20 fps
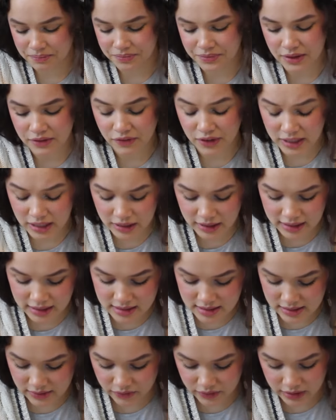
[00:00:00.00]
If anything,
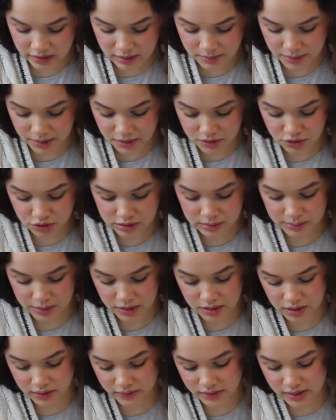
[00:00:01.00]
it's definitely going to be on streaming
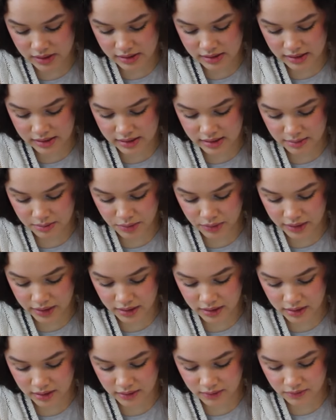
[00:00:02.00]
services at some point
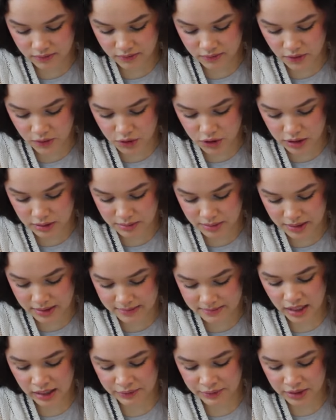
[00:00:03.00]
in the future, but
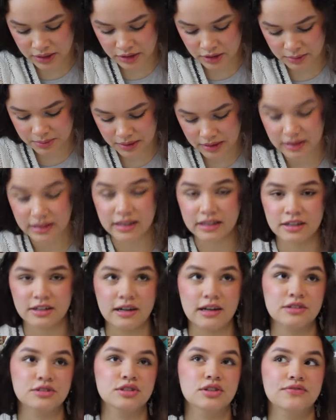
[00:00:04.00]
I really hope that the
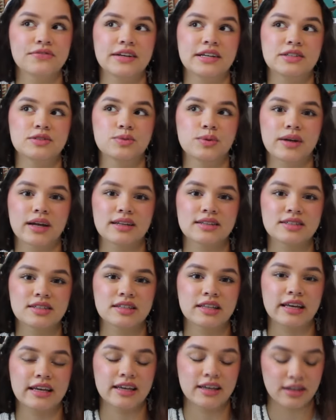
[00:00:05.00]
international fans will get to
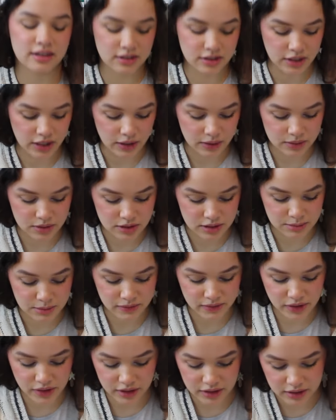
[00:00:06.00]
like go to the
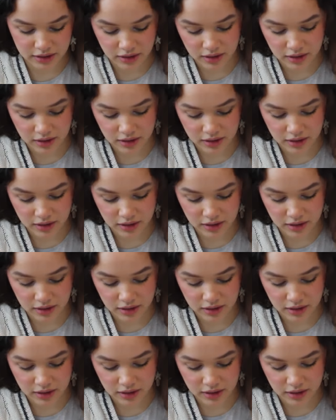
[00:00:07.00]
movie theater